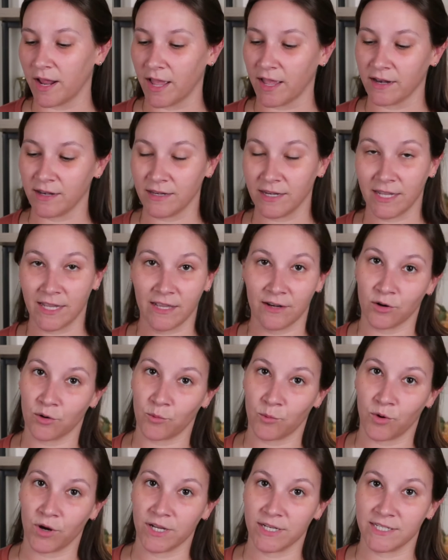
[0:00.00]
I need or
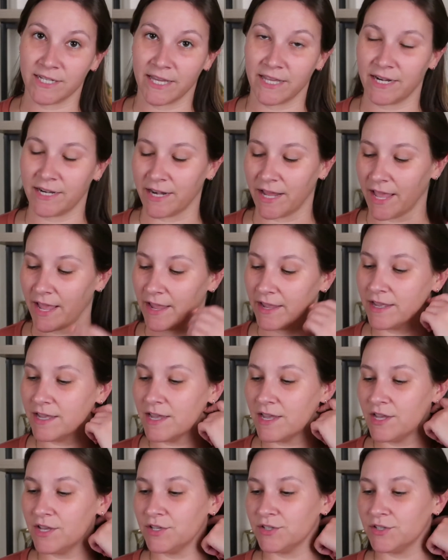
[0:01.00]
want day to day.